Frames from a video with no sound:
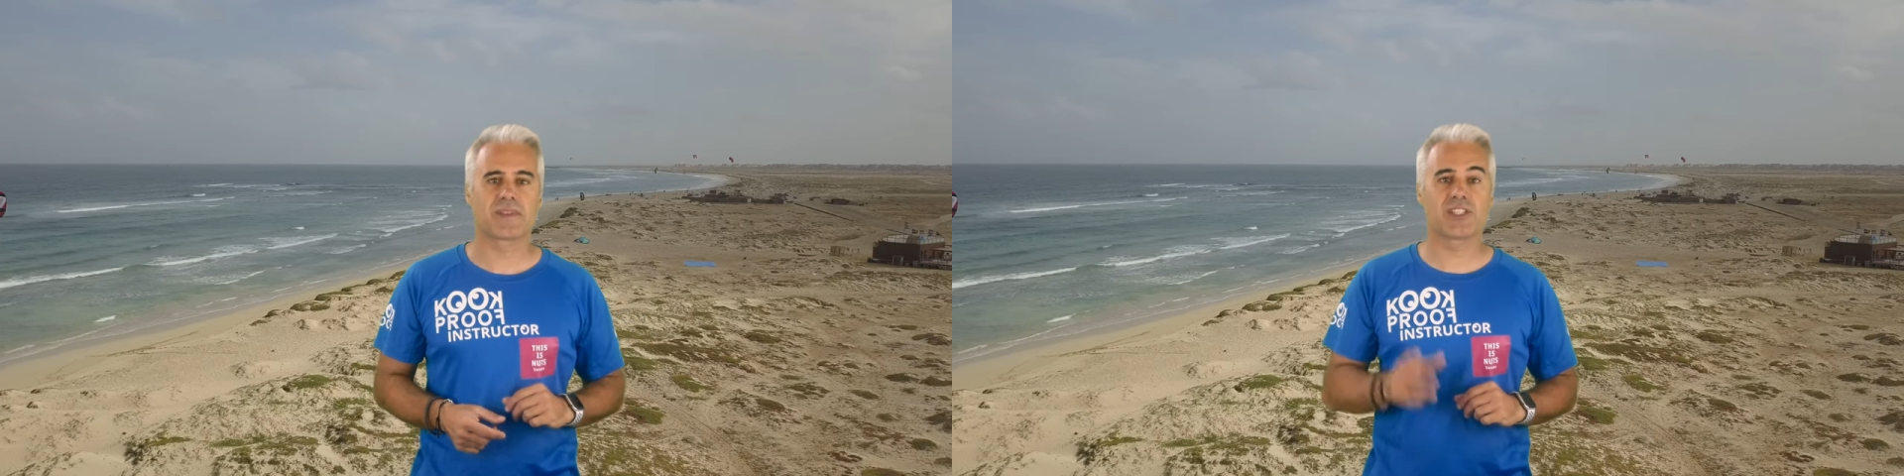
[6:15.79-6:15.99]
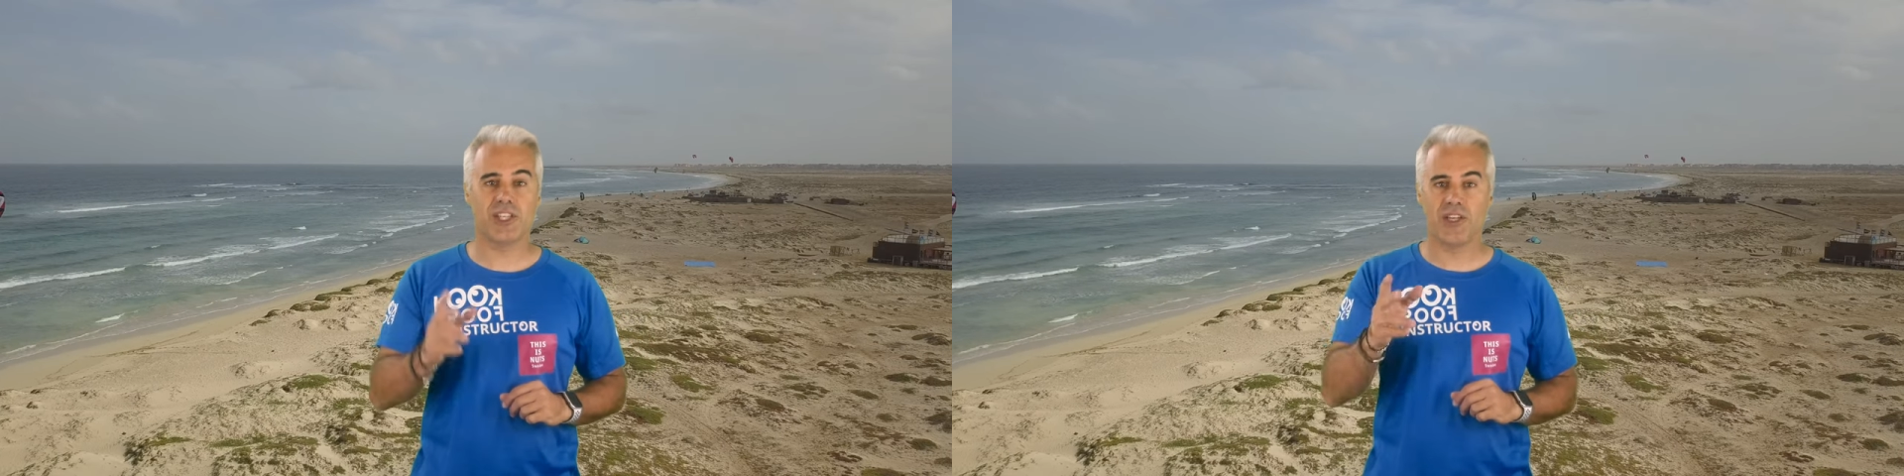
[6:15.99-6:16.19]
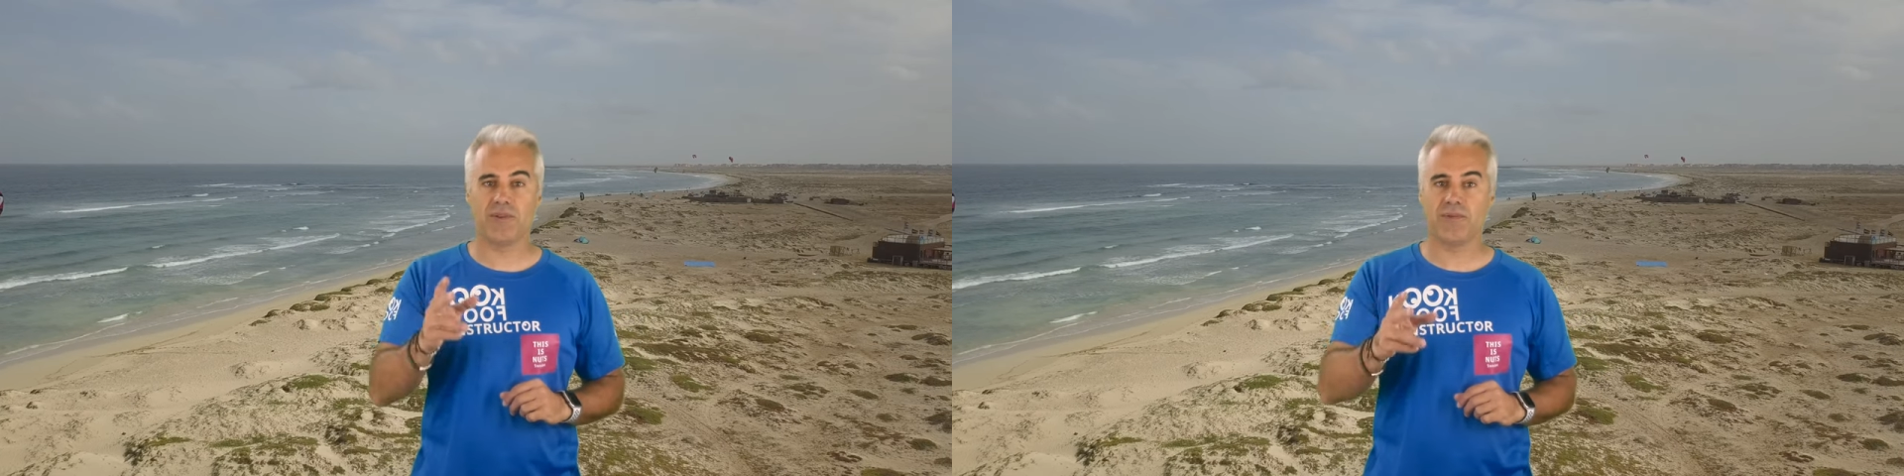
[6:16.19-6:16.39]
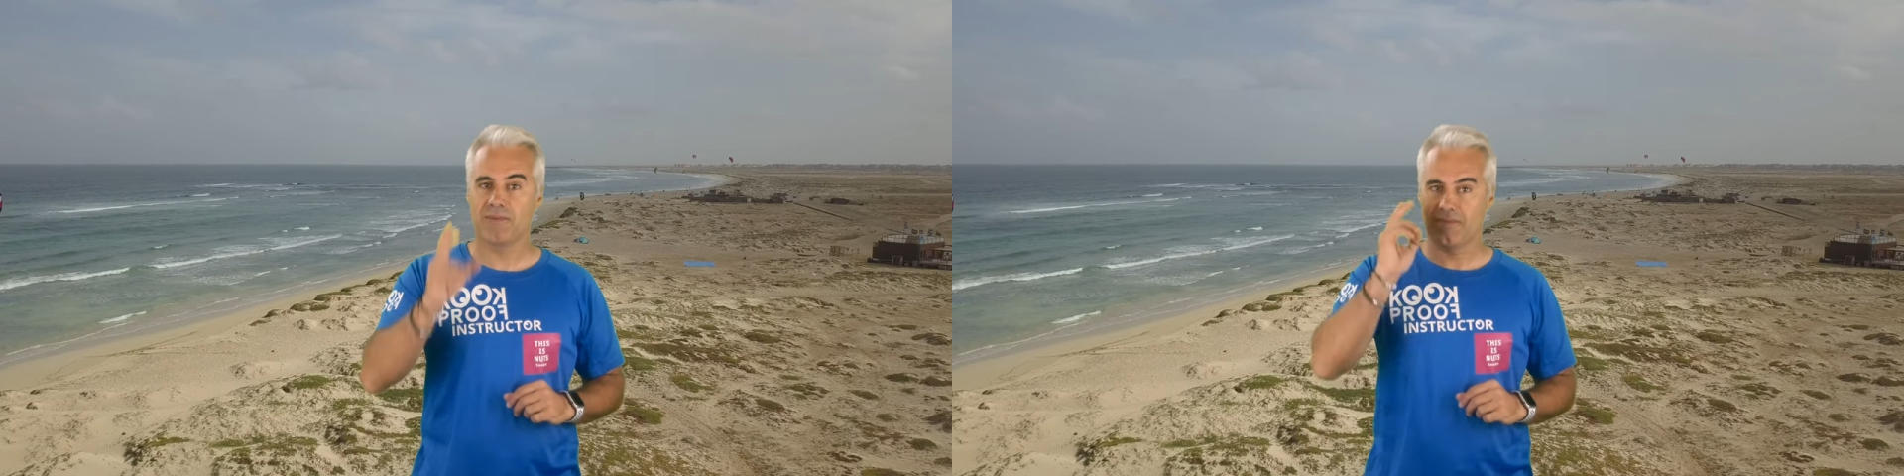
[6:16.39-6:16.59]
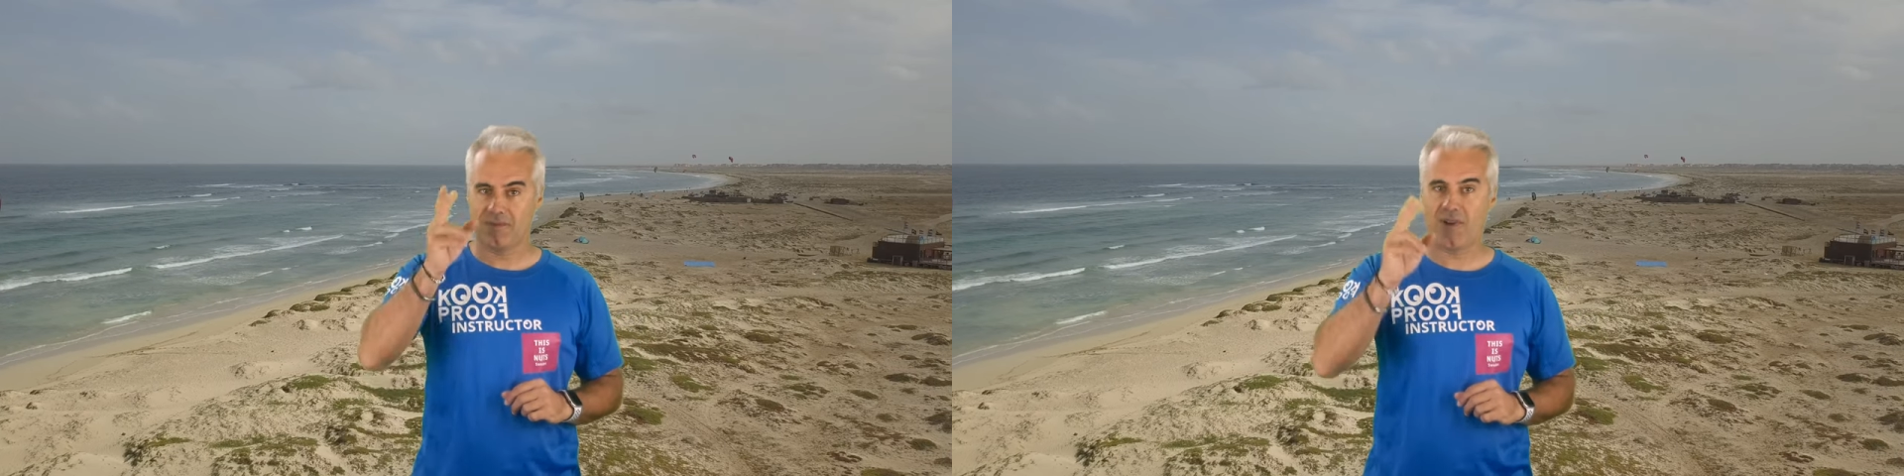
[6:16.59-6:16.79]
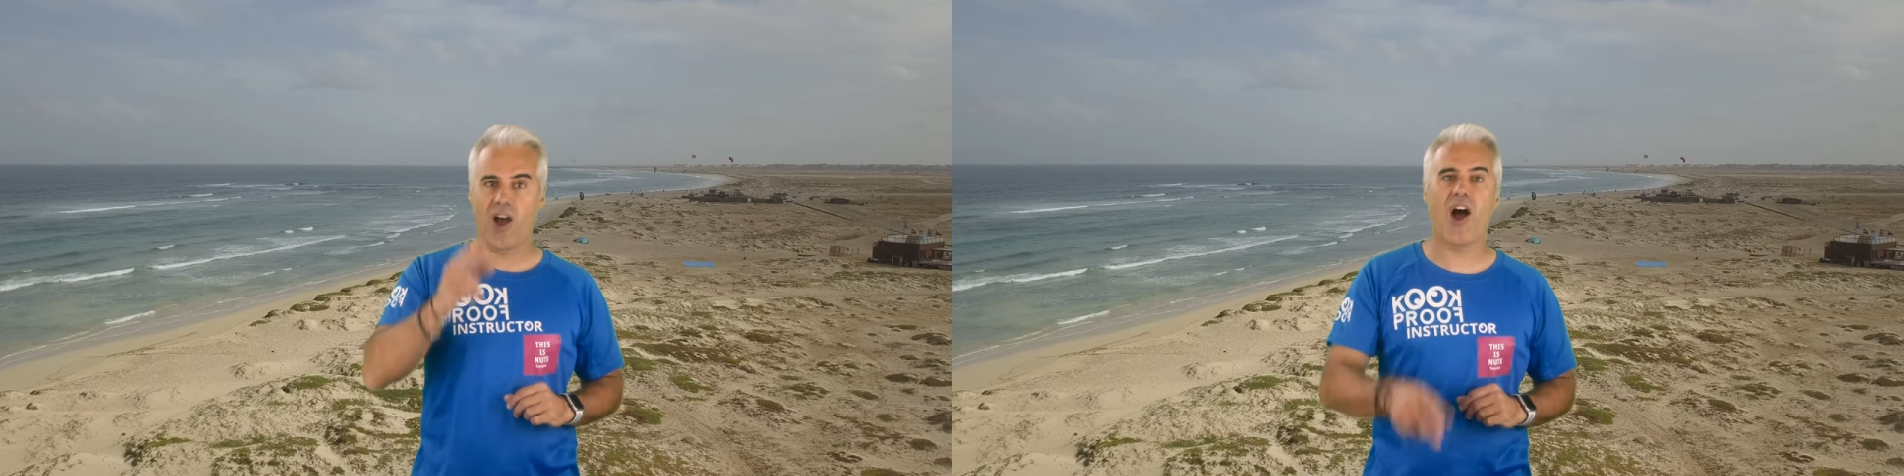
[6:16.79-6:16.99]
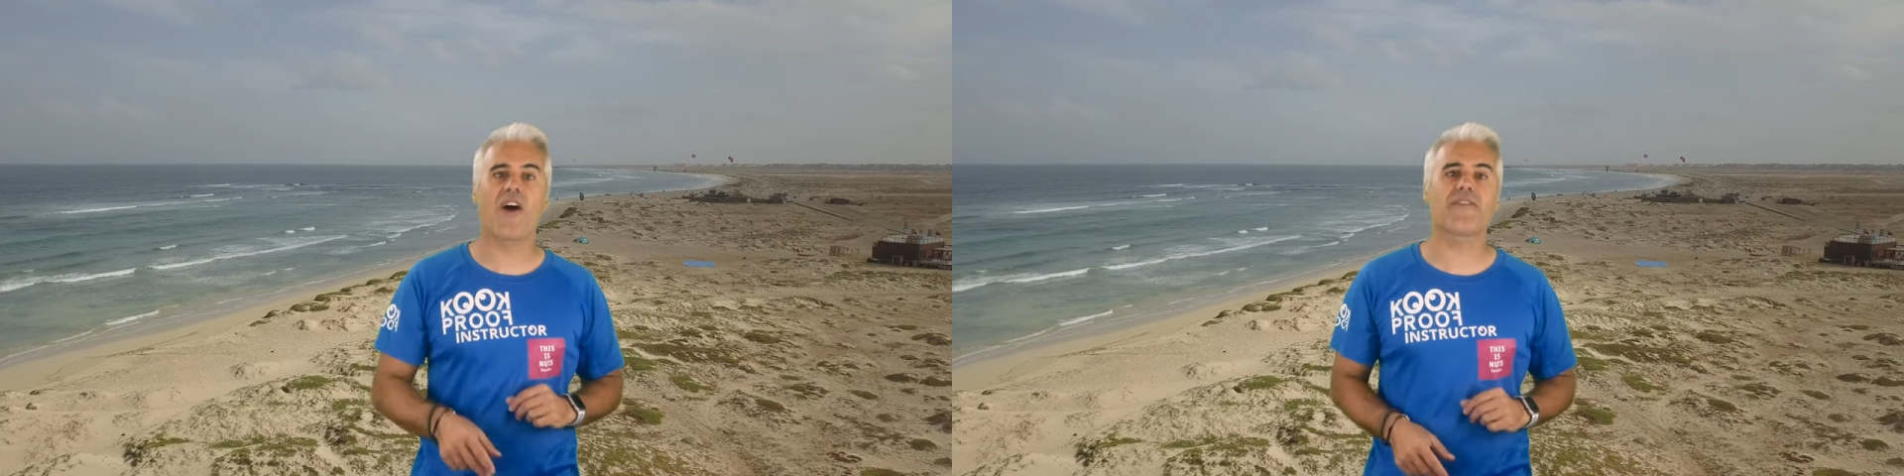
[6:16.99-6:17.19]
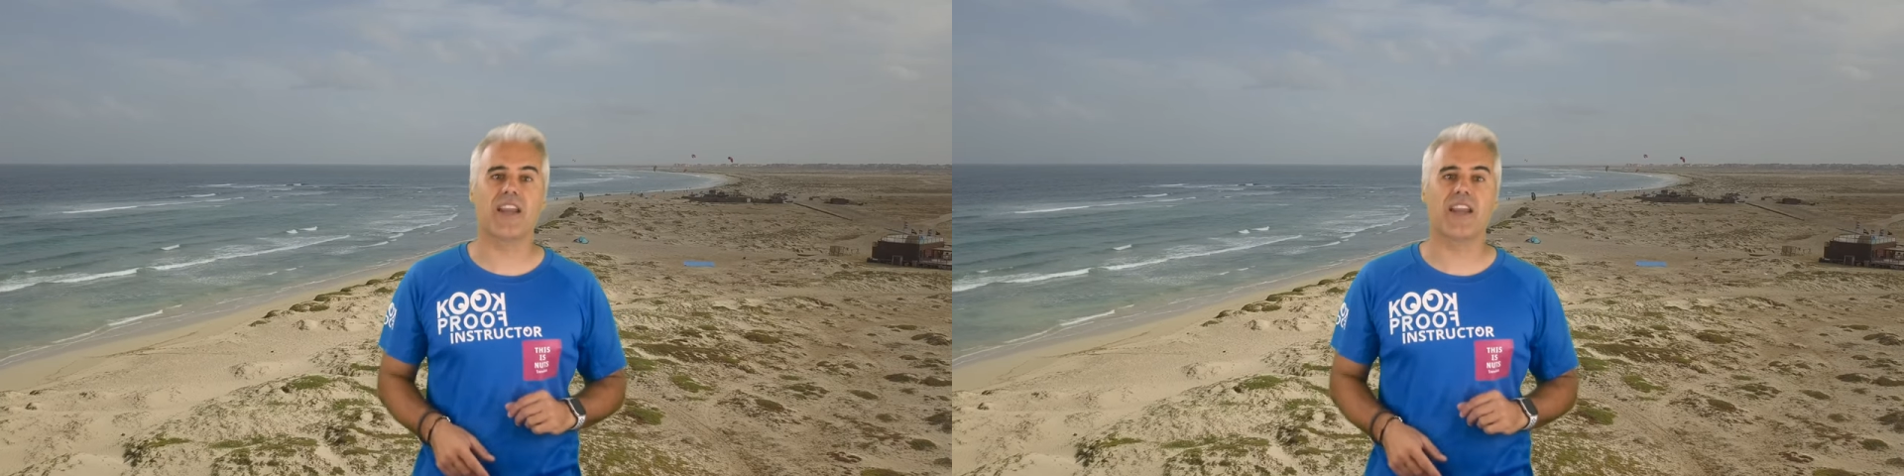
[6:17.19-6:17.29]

See you on